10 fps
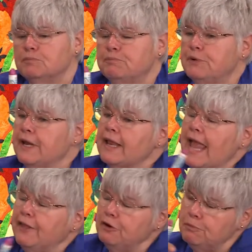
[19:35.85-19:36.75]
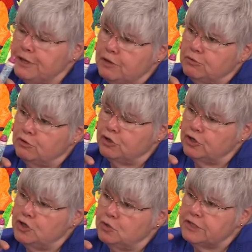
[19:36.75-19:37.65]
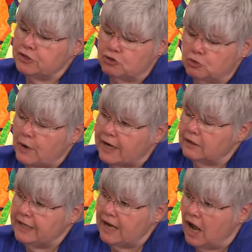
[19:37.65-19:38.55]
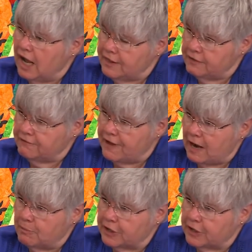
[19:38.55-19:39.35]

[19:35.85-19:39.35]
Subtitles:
But other people could use it directly on the fabric.